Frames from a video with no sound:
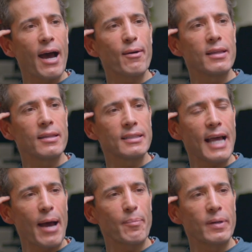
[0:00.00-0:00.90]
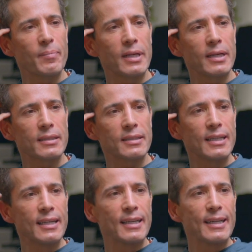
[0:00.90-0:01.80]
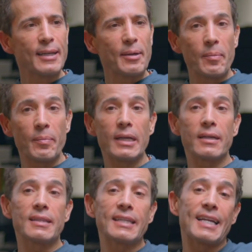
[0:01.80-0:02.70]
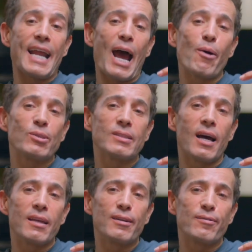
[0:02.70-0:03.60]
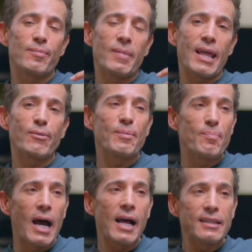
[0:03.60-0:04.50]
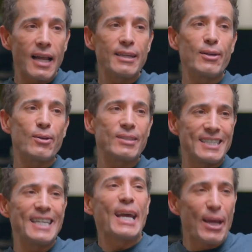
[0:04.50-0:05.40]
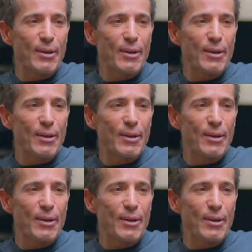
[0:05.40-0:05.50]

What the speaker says: how did this happen? Because as an outsider from 1,000 miles, like you could see